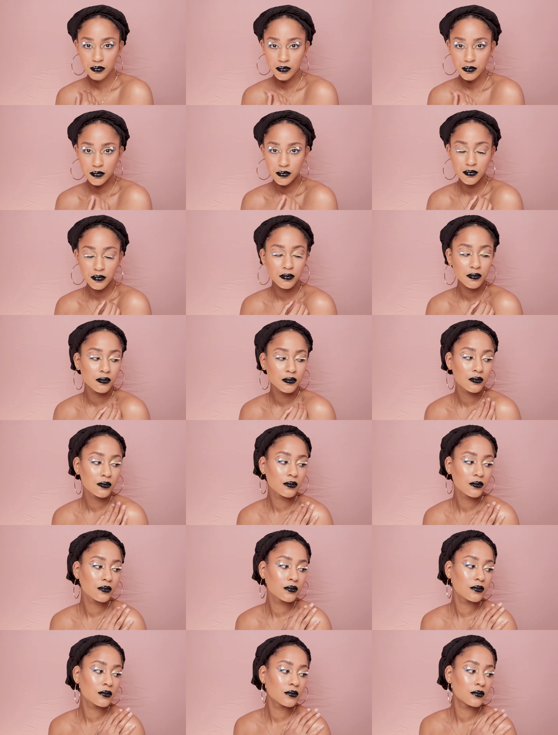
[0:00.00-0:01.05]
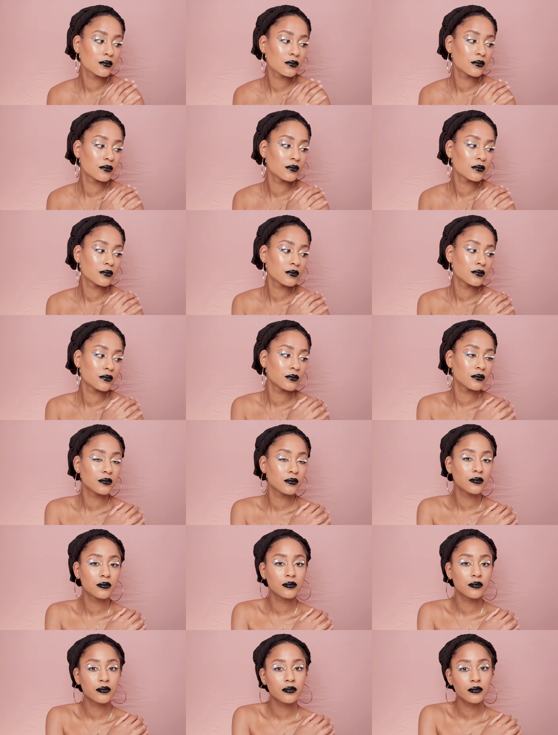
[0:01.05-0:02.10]

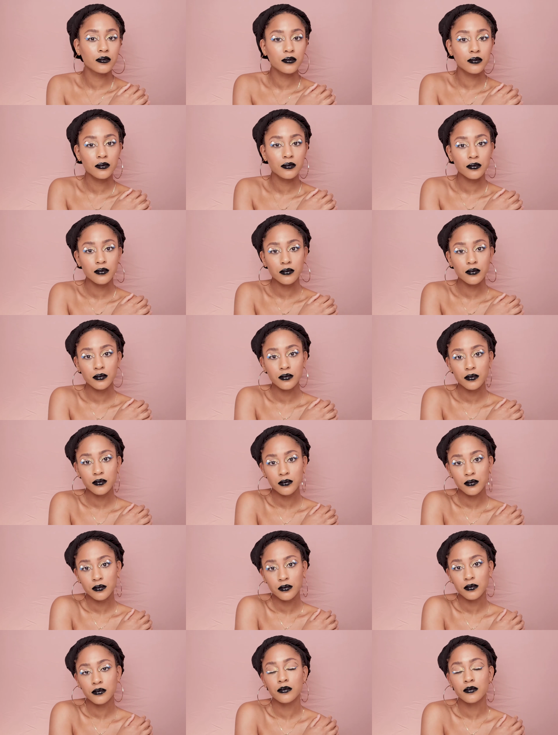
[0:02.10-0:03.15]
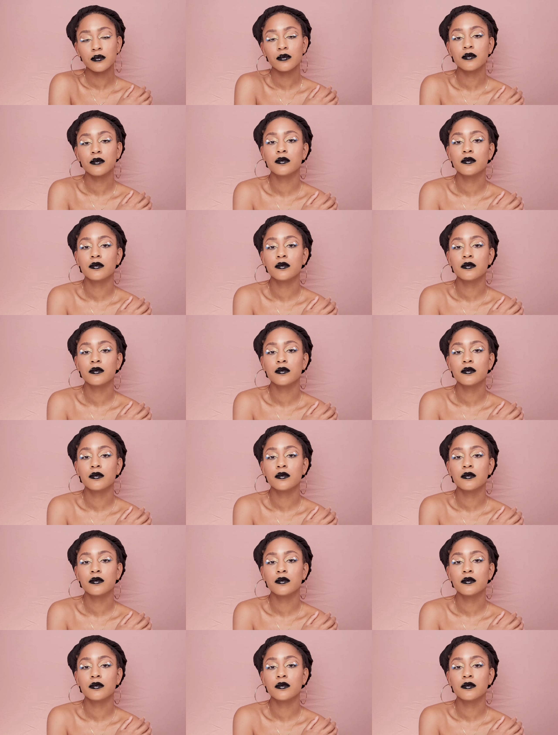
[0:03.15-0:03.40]
No one is speaking in this clip.